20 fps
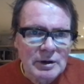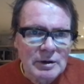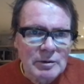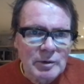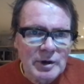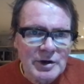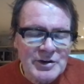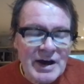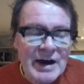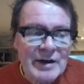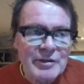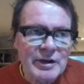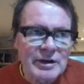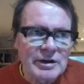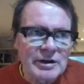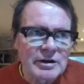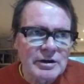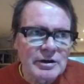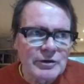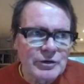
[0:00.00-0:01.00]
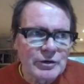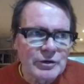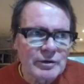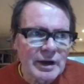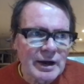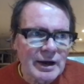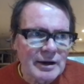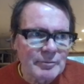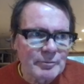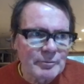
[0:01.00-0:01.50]
Whereas I think you can do
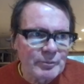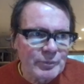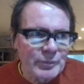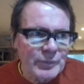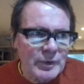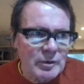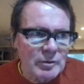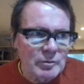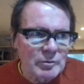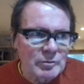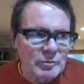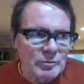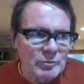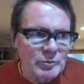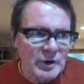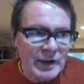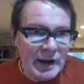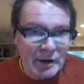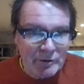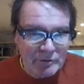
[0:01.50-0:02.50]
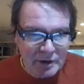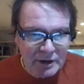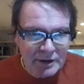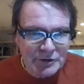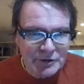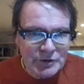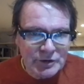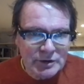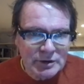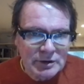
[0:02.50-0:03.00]
that without
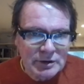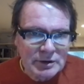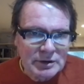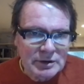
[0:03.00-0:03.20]
religion.